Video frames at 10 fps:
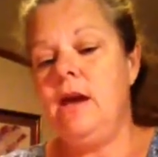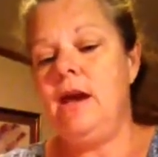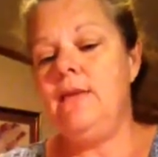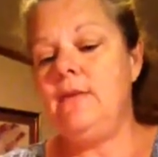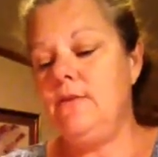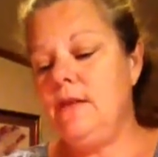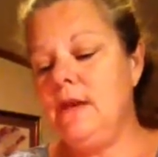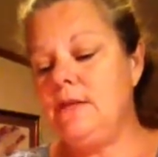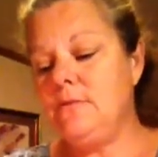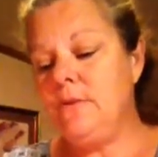And then
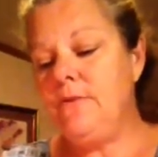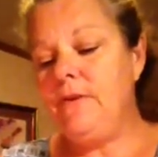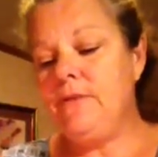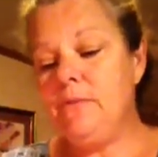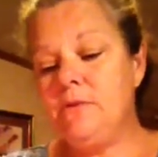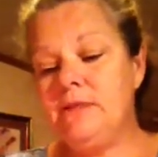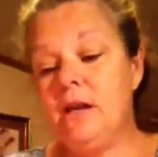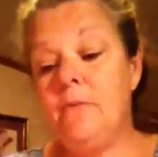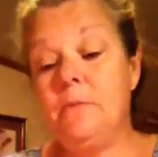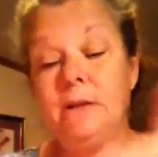these were 50%
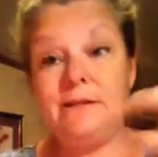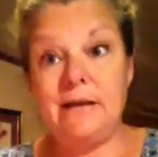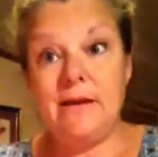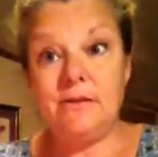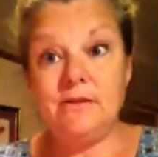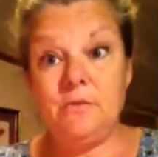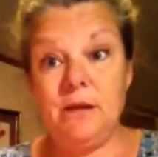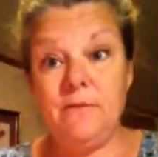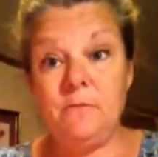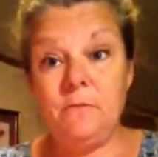off, plus I had the
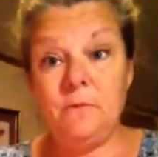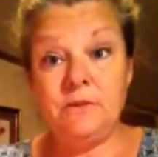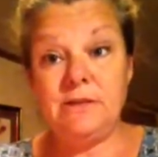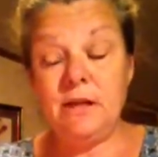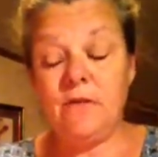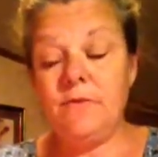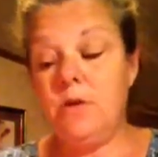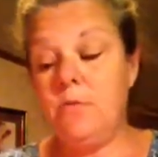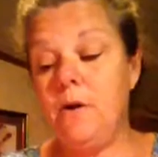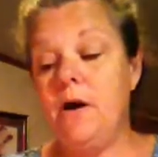20% off
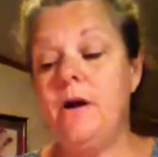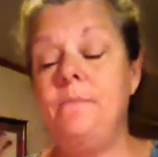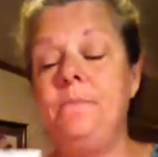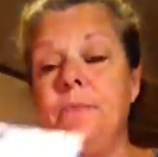coupon.